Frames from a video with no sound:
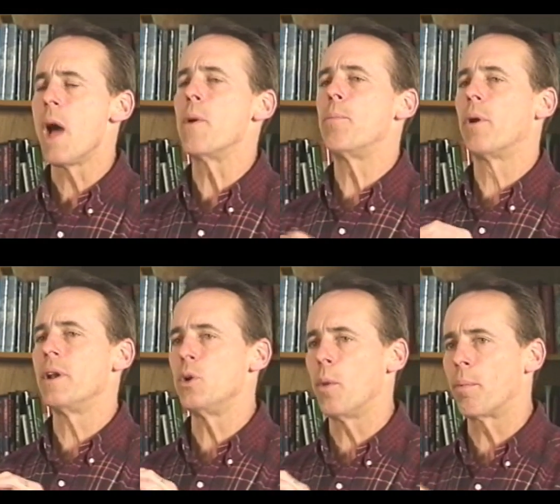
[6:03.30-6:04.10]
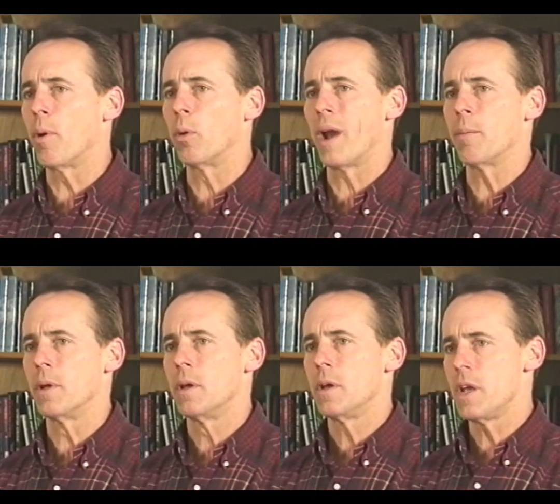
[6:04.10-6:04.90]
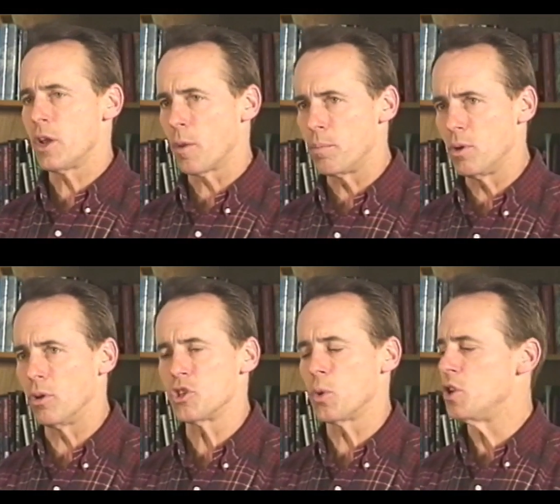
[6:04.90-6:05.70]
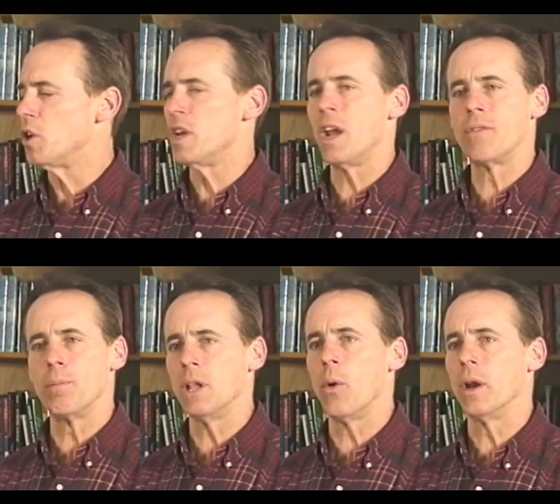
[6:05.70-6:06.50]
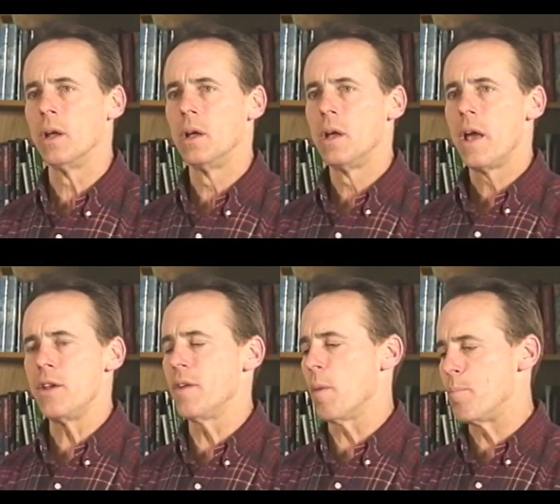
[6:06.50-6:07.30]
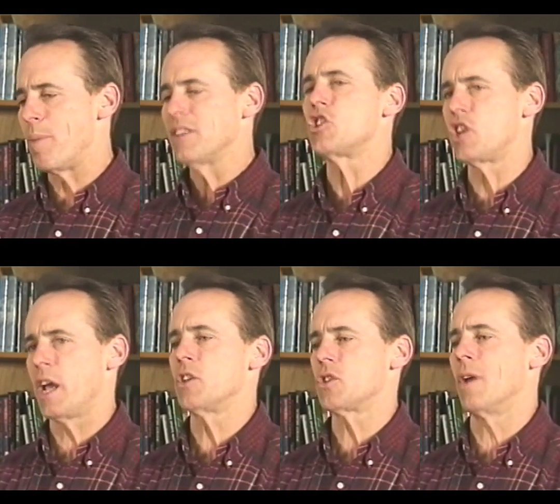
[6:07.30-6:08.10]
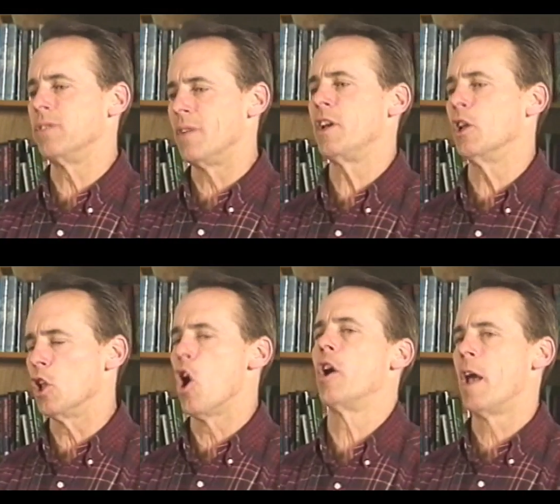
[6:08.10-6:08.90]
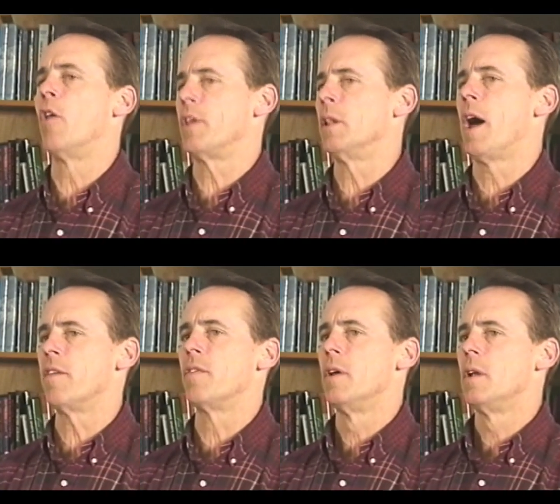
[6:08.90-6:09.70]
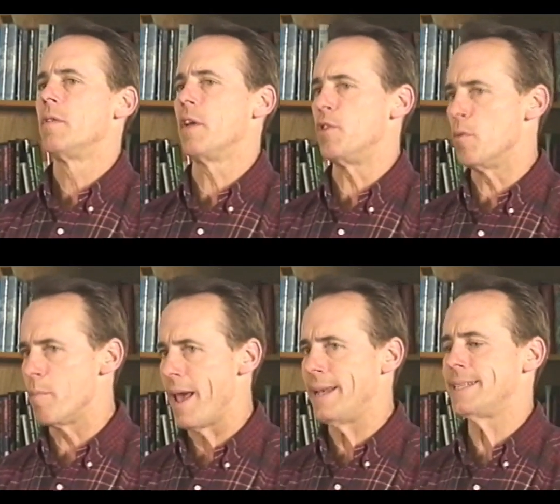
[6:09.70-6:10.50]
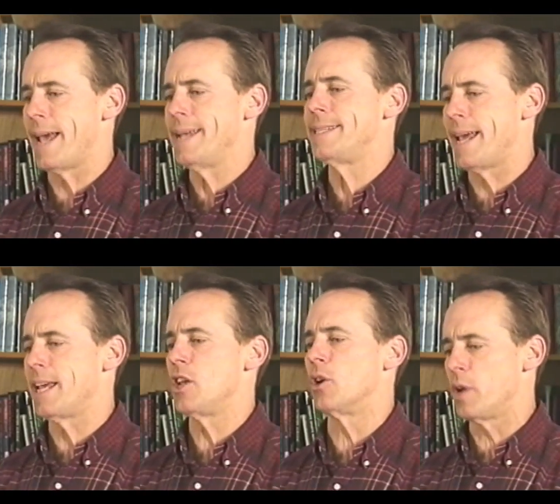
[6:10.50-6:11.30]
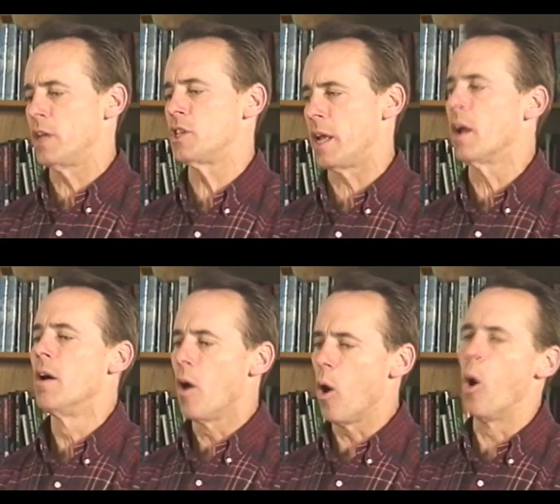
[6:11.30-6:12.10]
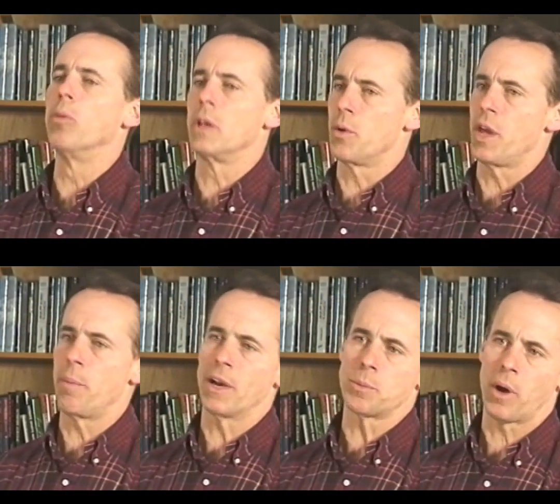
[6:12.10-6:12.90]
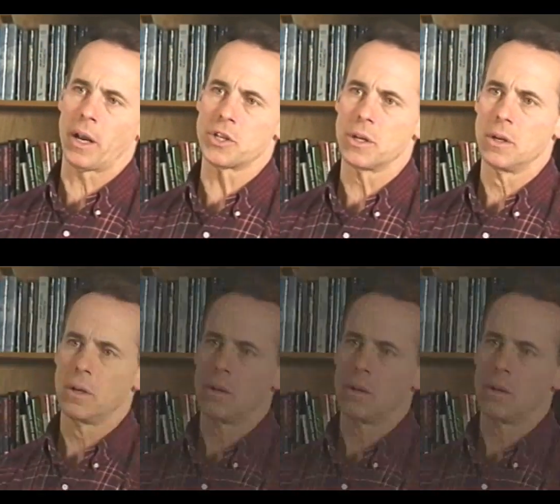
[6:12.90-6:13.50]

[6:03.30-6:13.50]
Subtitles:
And we put it into a program in a computer so you can never blow it. And you have the best chance of living a long, healthy life if you maintain taking your intake only with Apex products.